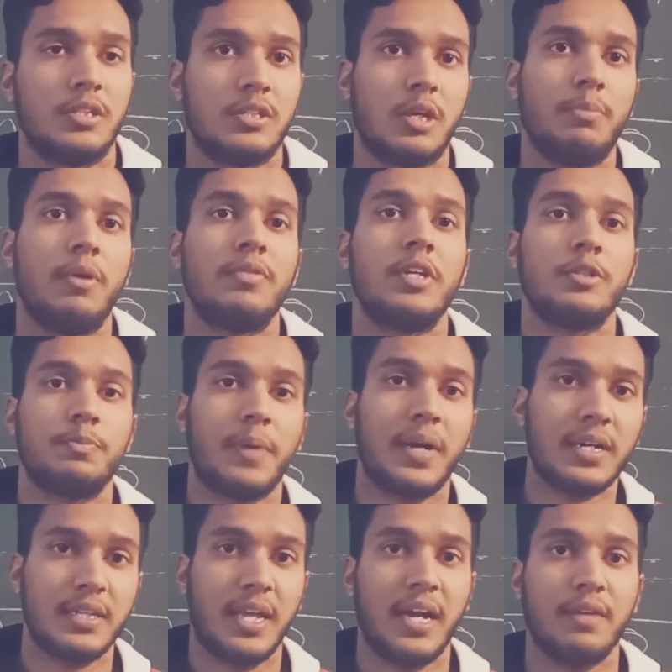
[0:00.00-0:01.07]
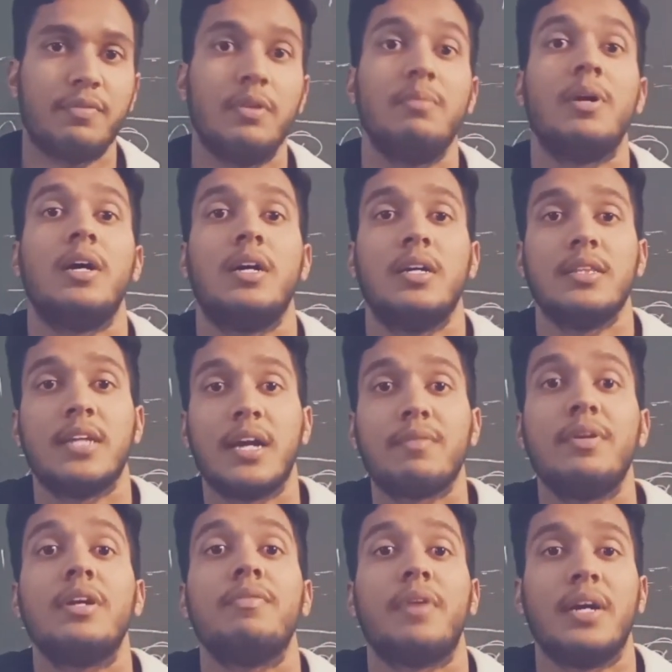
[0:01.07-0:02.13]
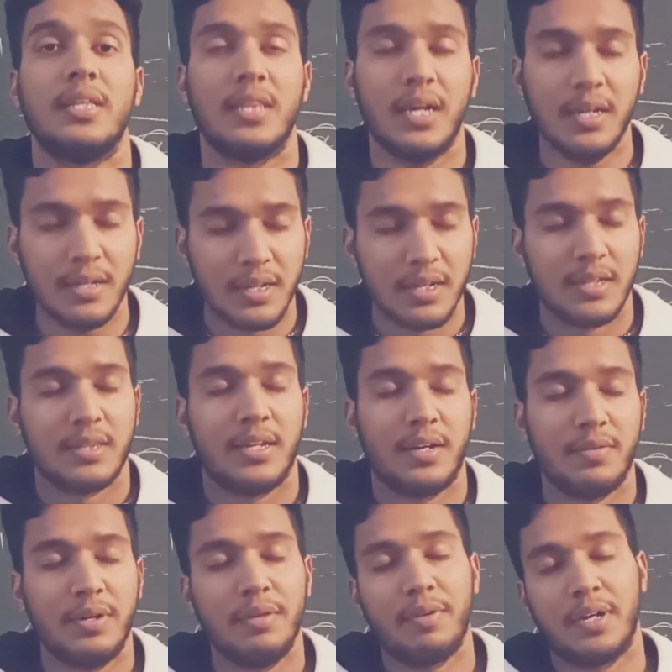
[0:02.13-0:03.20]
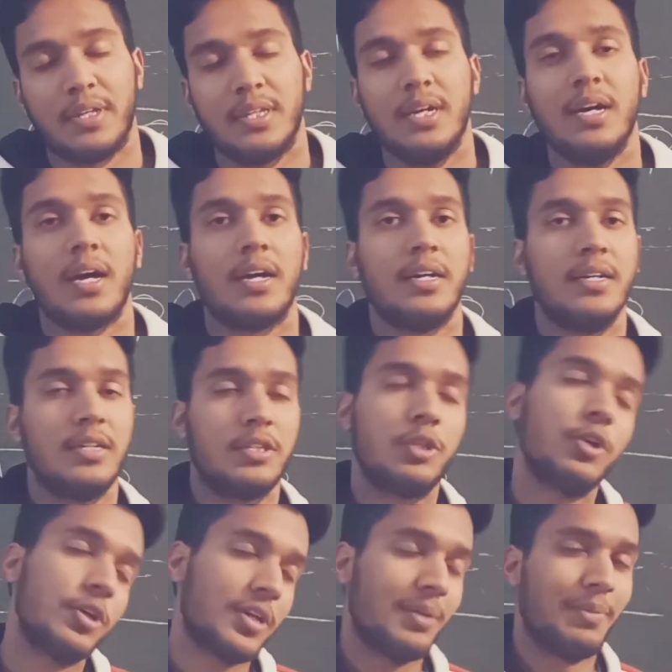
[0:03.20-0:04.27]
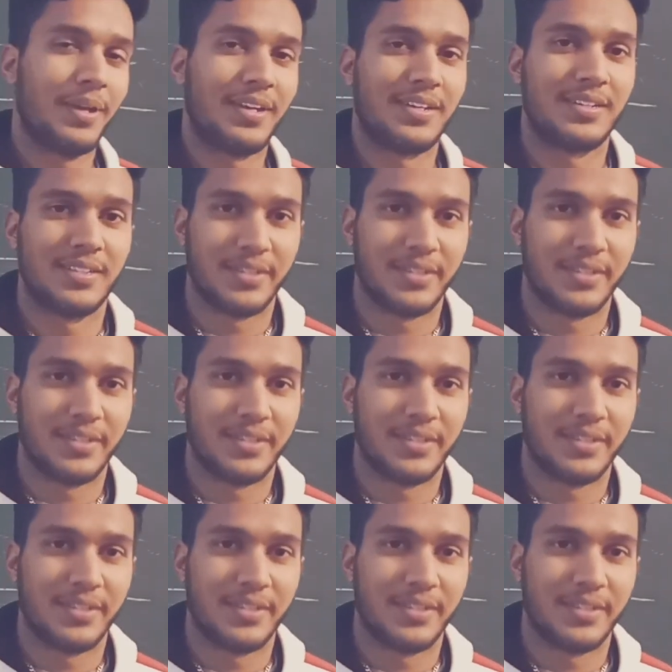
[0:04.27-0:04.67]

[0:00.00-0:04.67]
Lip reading: some of the aspect that will define the theoretical manner.